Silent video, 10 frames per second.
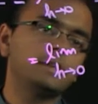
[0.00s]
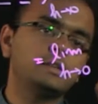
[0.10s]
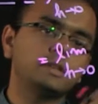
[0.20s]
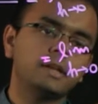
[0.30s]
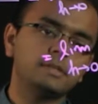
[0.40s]

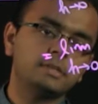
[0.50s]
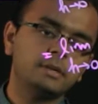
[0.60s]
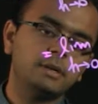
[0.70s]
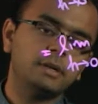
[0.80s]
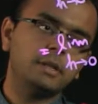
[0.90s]
gets
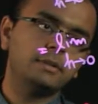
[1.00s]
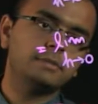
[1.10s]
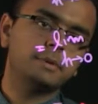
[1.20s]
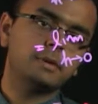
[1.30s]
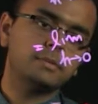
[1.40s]
cancelled and this
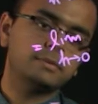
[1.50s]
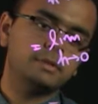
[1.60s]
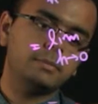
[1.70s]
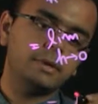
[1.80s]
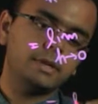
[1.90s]
becomes
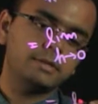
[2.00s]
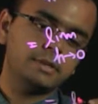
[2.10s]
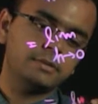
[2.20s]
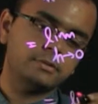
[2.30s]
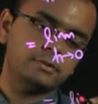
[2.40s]
limit h
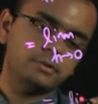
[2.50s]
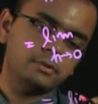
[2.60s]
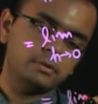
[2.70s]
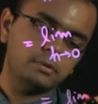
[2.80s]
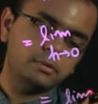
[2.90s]
tends to 0